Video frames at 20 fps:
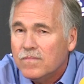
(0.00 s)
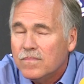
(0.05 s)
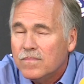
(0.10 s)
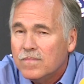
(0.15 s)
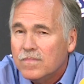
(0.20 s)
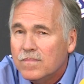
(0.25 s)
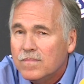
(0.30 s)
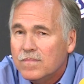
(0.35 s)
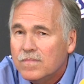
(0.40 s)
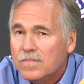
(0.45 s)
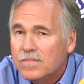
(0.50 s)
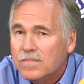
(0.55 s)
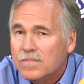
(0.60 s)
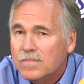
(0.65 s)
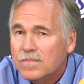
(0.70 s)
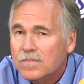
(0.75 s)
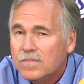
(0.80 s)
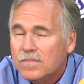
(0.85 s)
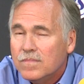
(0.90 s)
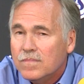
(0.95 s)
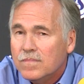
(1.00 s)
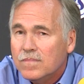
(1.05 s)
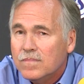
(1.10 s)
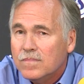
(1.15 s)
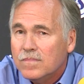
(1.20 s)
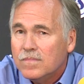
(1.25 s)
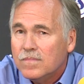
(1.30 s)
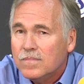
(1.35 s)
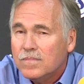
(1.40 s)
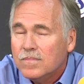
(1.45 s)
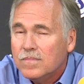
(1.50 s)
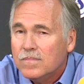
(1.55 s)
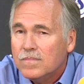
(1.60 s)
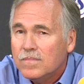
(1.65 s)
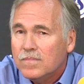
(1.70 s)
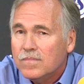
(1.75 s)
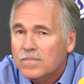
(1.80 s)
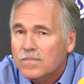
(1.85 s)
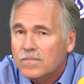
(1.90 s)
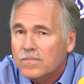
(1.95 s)

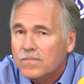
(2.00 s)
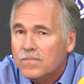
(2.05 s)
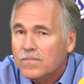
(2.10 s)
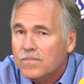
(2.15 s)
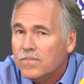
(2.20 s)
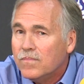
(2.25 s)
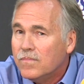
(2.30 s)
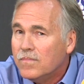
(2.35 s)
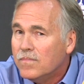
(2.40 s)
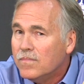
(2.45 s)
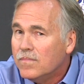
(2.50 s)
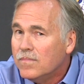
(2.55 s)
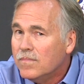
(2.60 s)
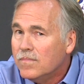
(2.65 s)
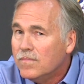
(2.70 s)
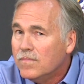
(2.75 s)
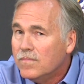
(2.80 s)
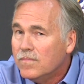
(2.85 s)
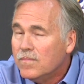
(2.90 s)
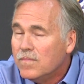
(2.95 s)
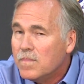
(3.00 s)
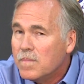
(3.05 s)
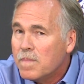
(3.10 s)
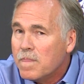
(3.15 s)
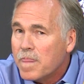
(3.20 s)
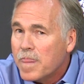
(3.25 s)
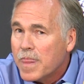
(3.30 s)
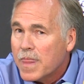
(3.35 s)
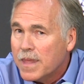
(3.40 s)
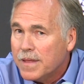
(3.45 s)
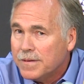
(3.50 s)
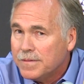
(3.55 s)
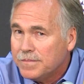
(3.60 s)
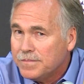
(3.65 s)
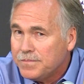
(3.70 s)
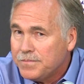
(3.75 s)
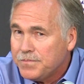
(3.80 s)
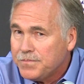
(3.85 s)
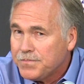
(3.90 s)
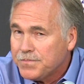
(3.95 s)

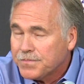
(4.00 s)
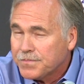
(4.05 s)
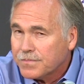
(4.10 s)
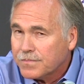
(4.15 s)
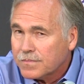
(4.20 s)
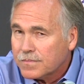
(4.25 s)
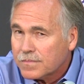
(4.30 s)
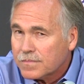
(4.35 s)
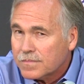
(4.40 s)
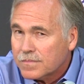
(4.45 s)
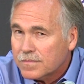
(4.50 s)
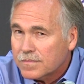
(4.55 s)
Nothing is said.